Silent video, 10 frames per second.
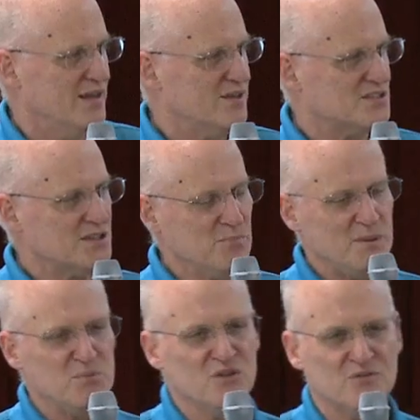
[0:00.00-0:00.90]
there are some
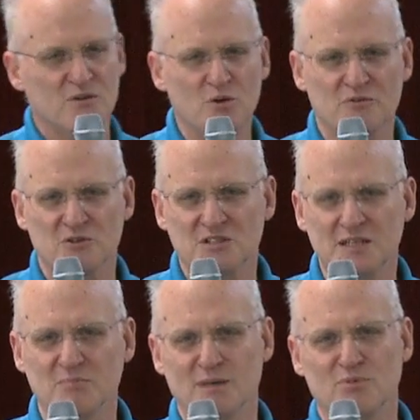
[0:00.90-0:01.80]
people who have
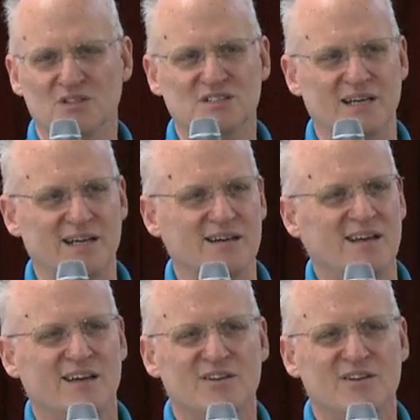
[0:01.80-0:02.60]
critiqued my book saying,